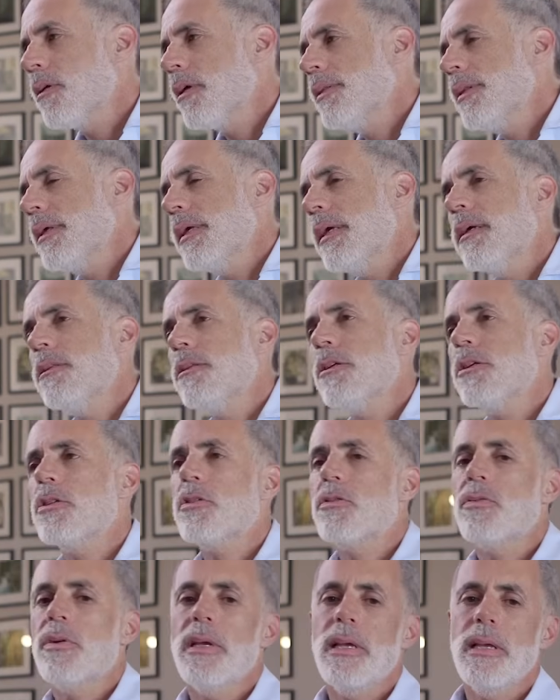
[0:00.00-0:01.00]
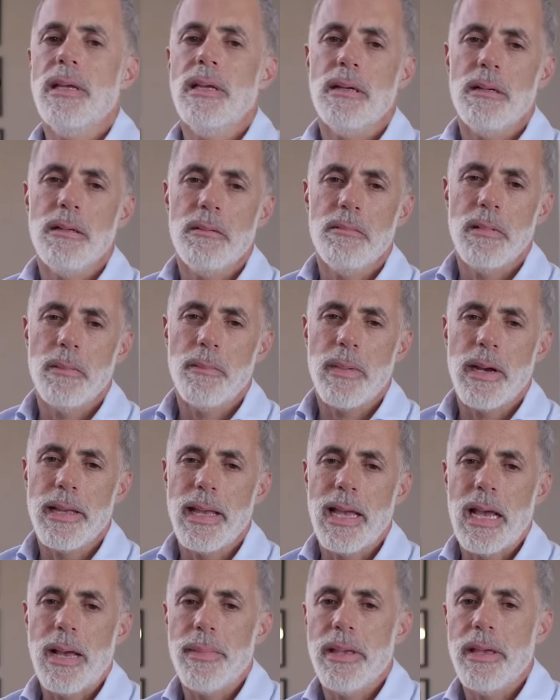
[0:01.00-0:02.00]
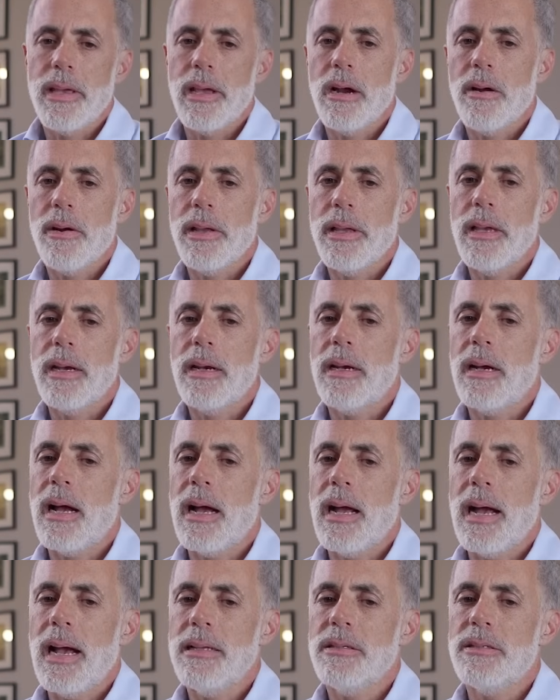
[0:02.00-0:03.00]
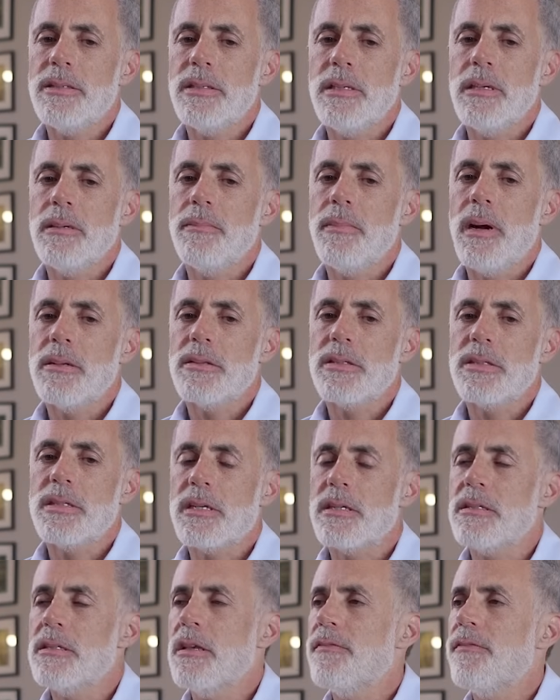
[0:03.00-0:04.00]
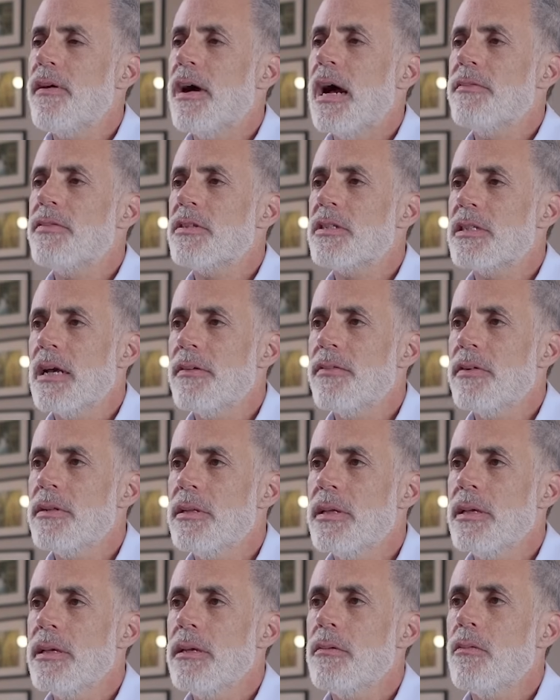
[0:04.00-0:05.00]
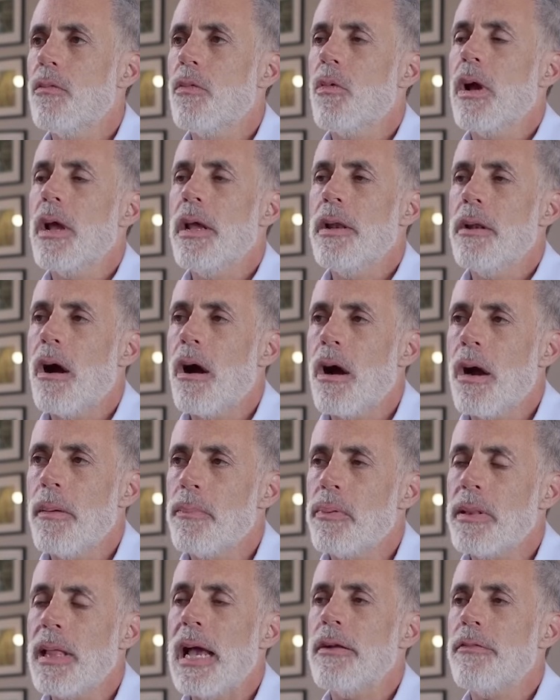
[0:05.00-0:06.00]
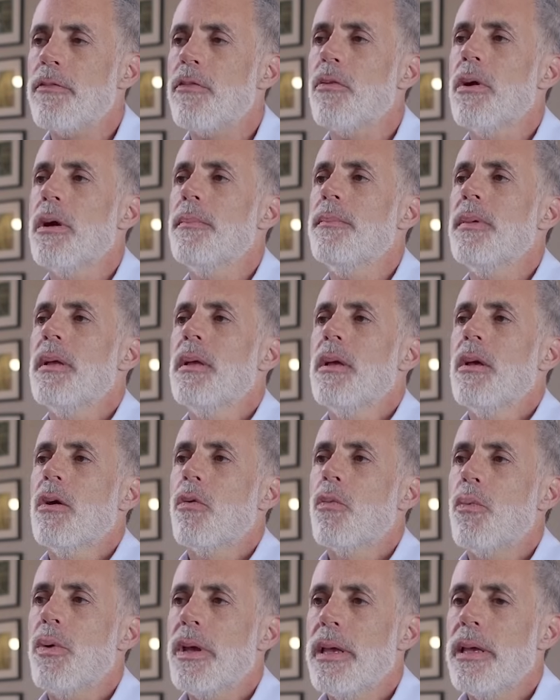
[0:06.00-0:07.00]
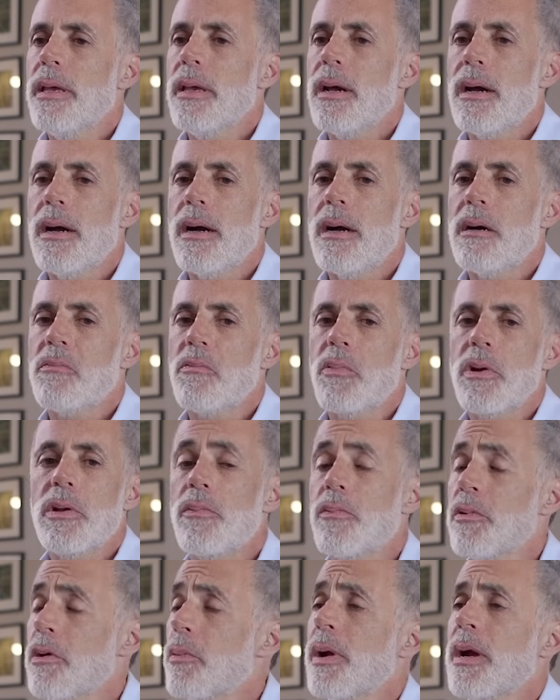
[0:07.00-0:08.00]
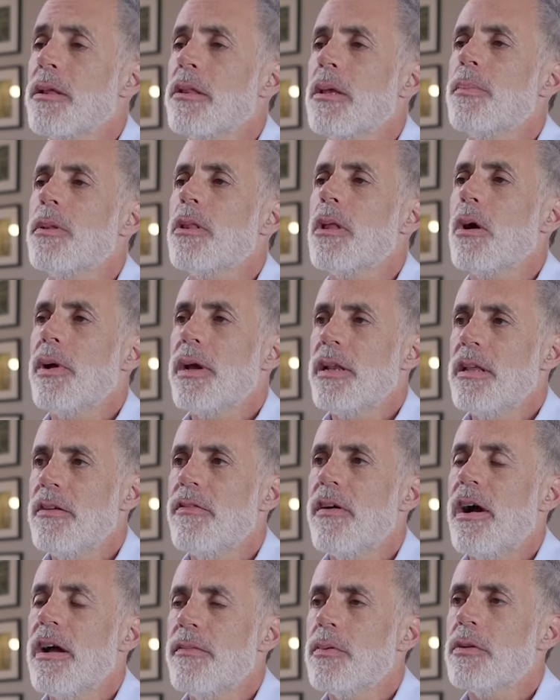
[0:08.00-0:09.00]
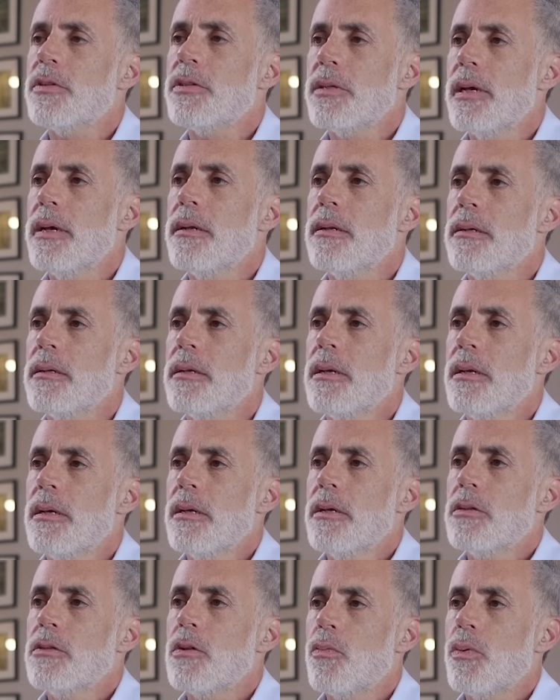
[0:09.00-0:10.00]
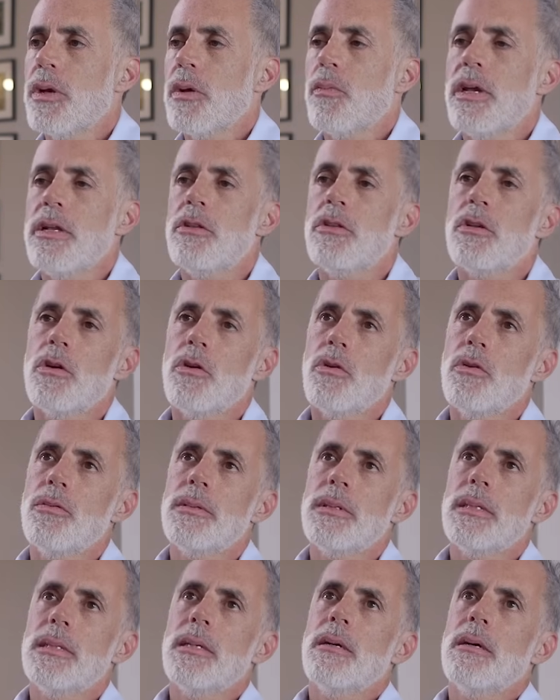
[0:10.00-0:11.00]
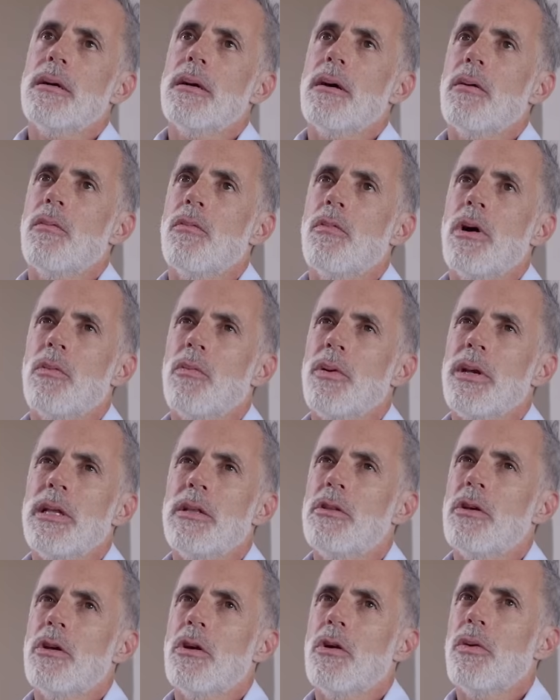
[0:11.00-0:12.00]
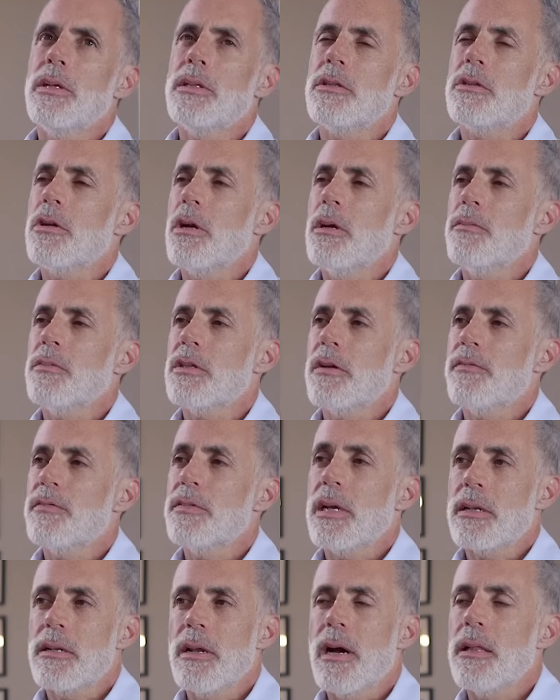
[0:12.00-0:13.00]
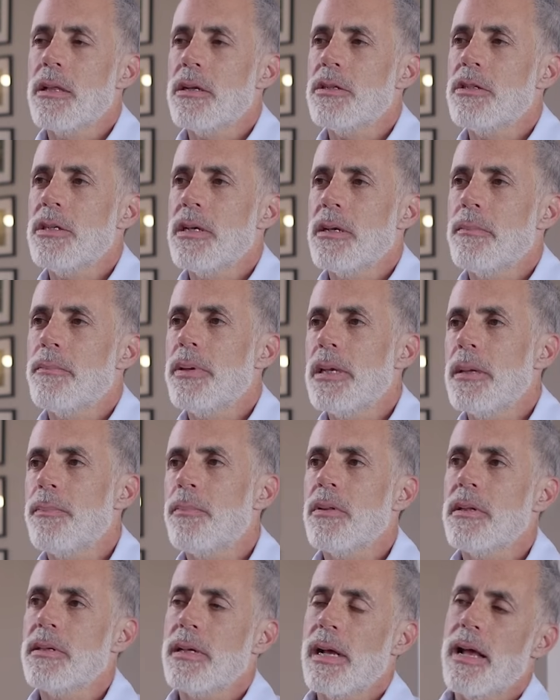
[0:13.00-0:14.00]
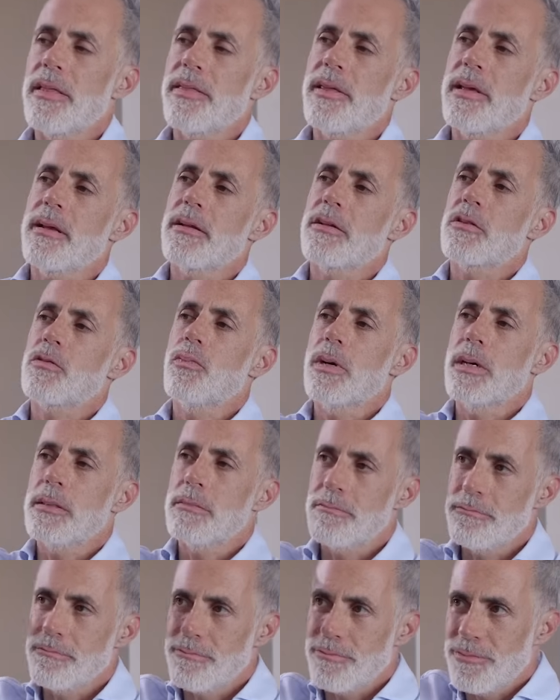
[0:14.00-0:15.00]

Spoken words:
in the industry, in the Miami area, I see about 65, 70. In our platform, we're rarely below 85%. So we do, what we do in terms of technology and people, I think is what